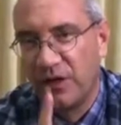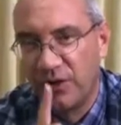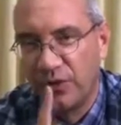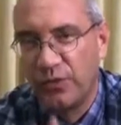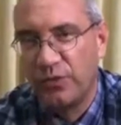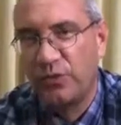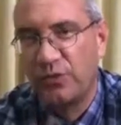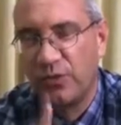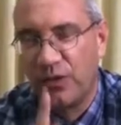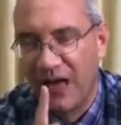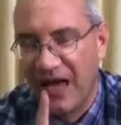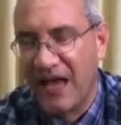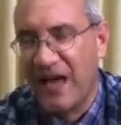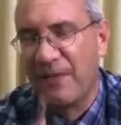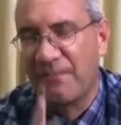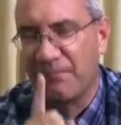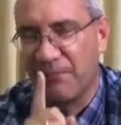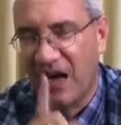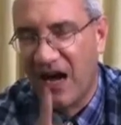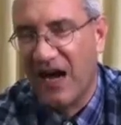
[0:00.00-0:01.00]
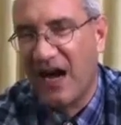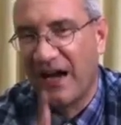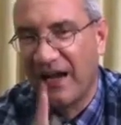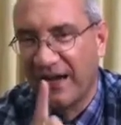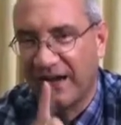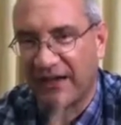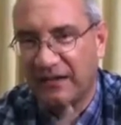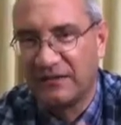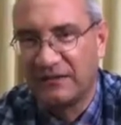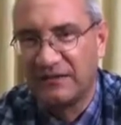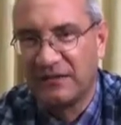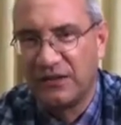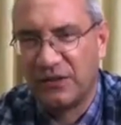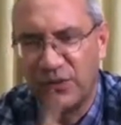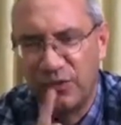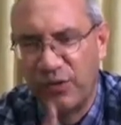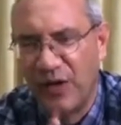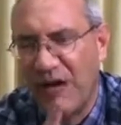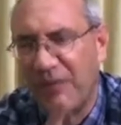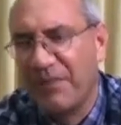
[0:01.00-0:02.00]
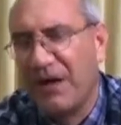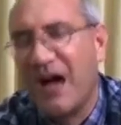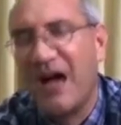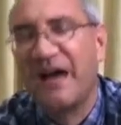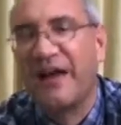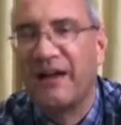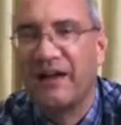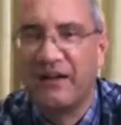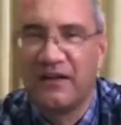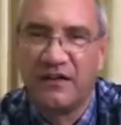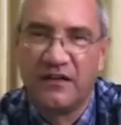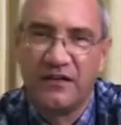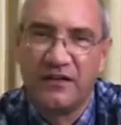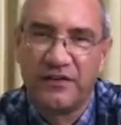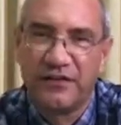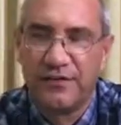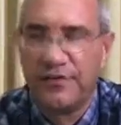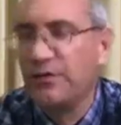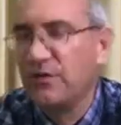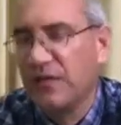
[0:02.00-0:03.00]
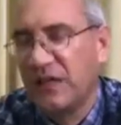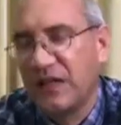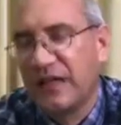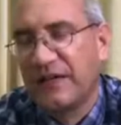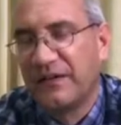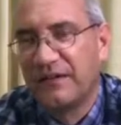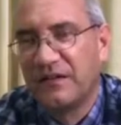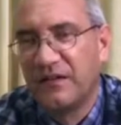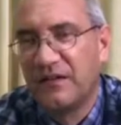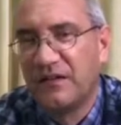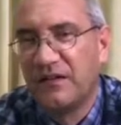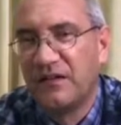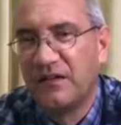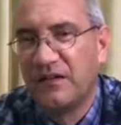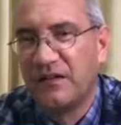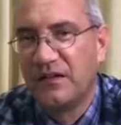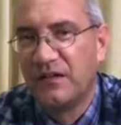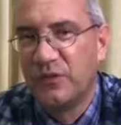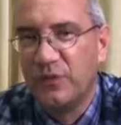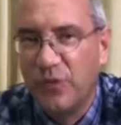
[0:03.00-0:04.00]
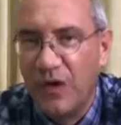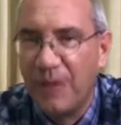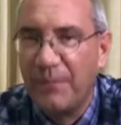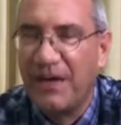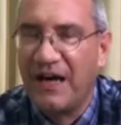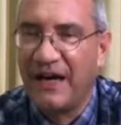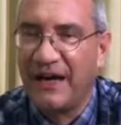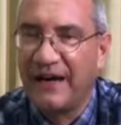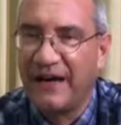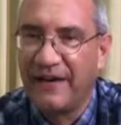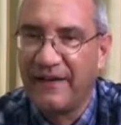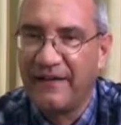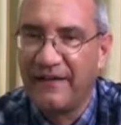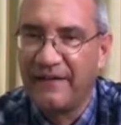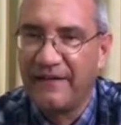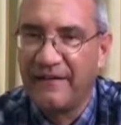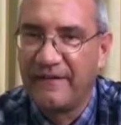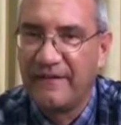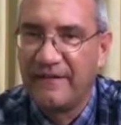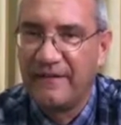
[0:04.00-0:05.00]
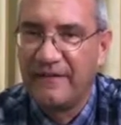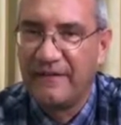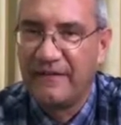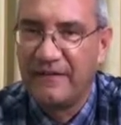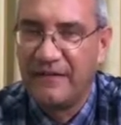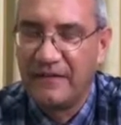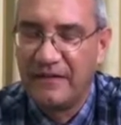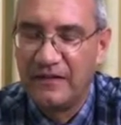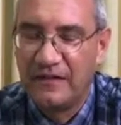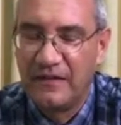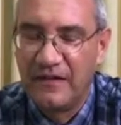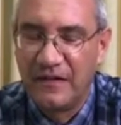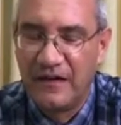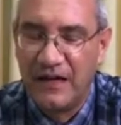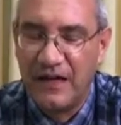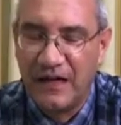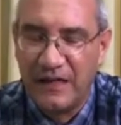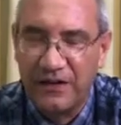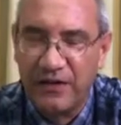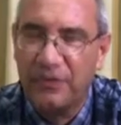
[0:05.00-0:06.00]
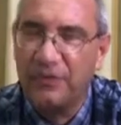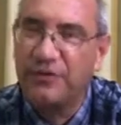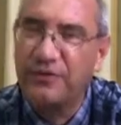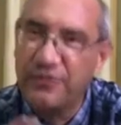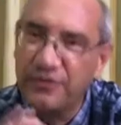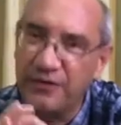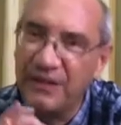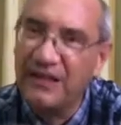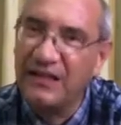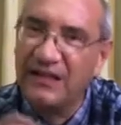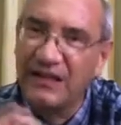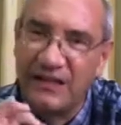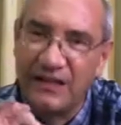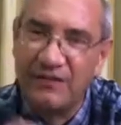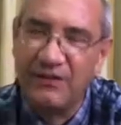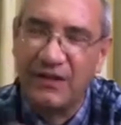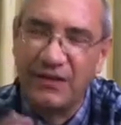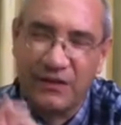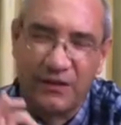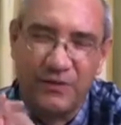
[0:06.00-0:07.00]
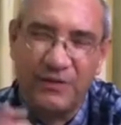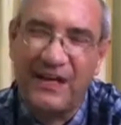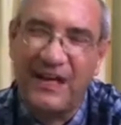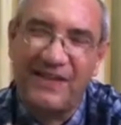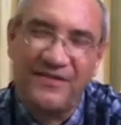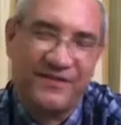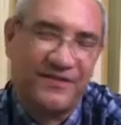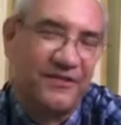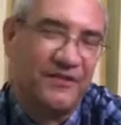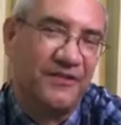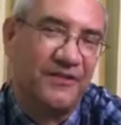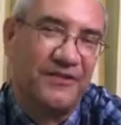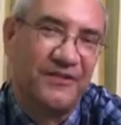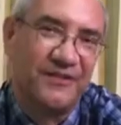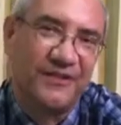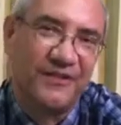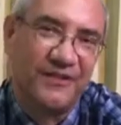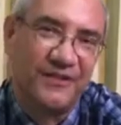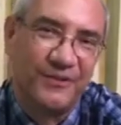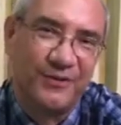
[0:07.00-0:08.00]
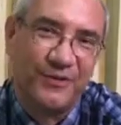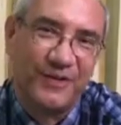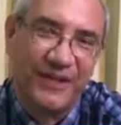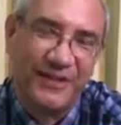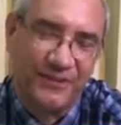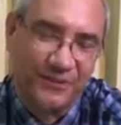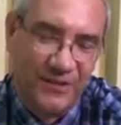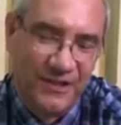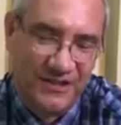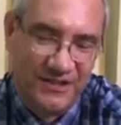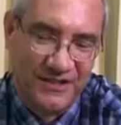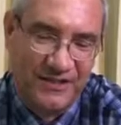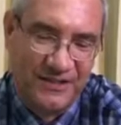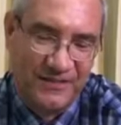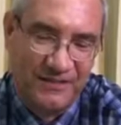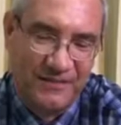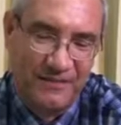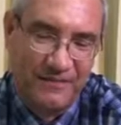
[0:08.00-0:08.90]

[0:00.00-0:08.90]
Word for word: Who am I? Who am I? Truly, who am I? I couldn't really give a good answer to that question.